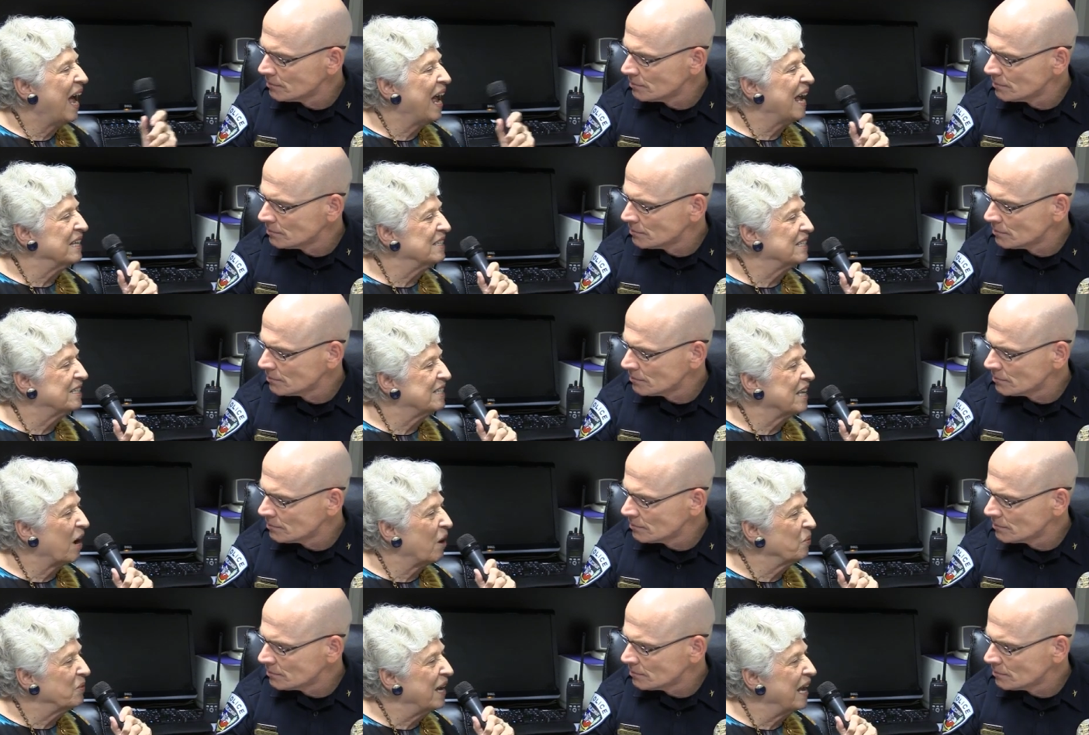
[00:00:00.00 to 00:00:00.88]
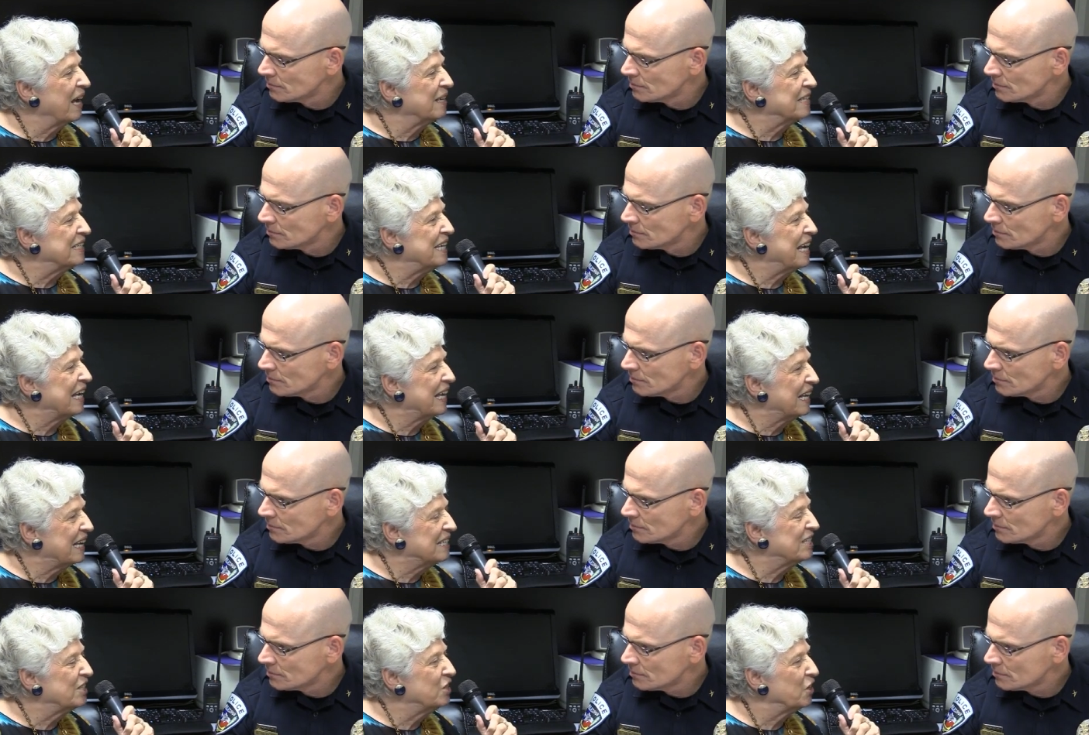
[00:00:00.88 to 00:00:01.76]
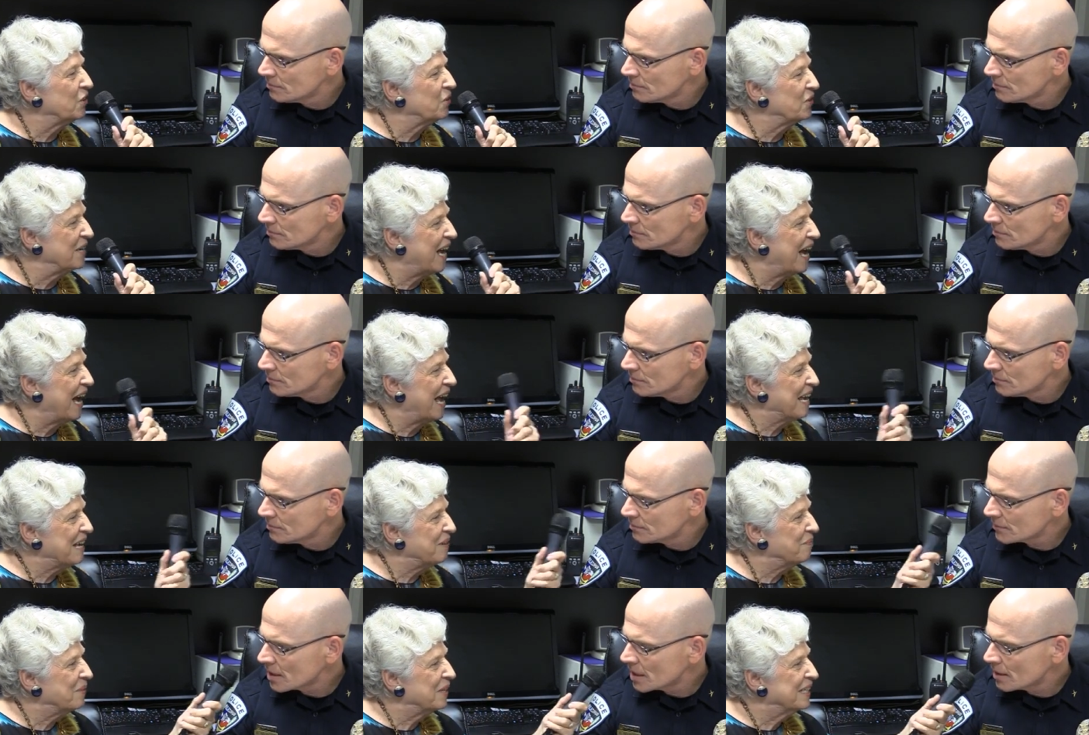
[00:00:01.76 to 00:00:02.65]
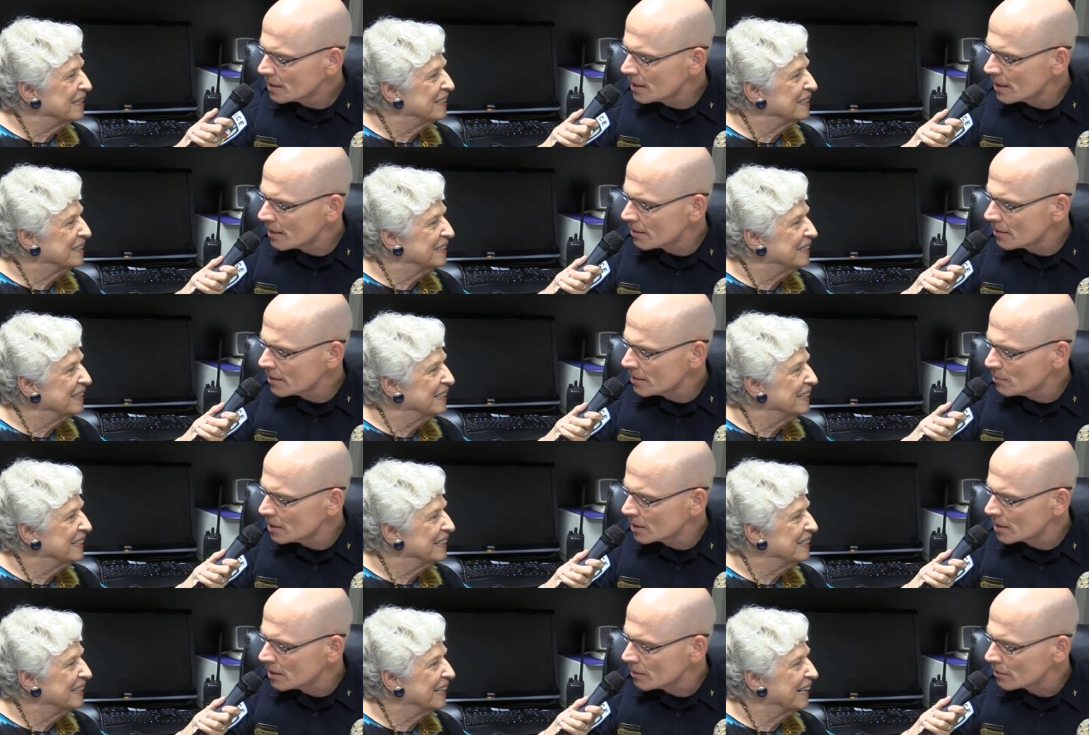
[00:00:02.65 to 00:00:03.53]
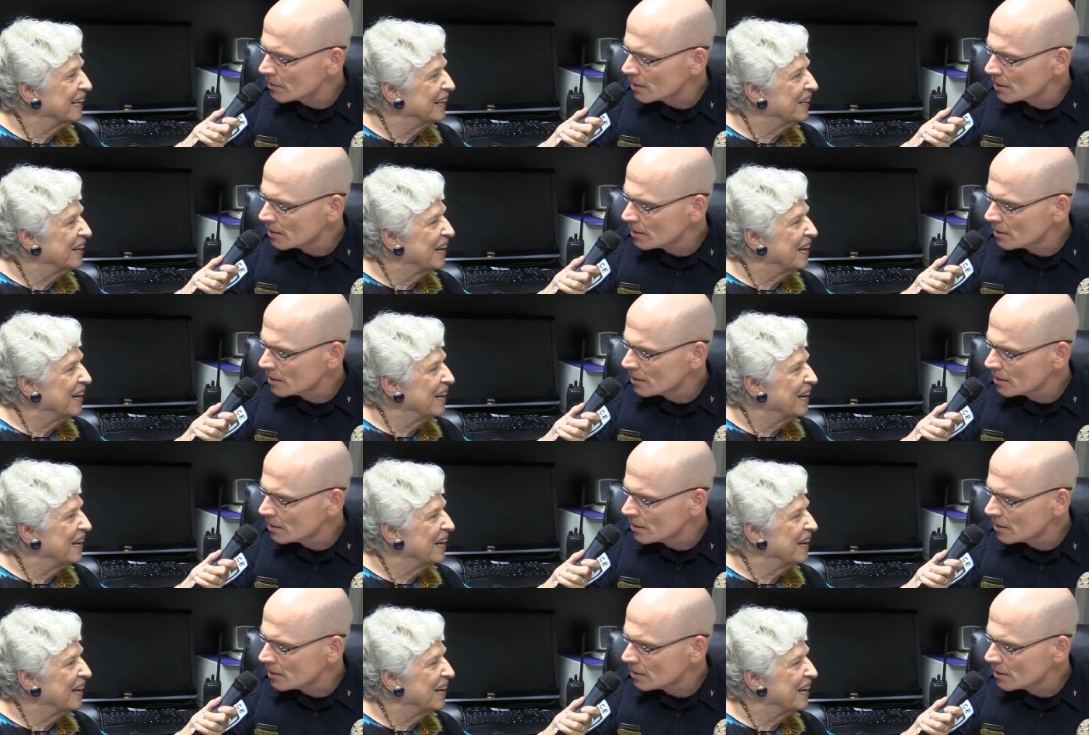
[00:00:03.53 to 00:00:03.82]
Speaker 1: And so now tell us your name.
Speaker 2: Gary McHone.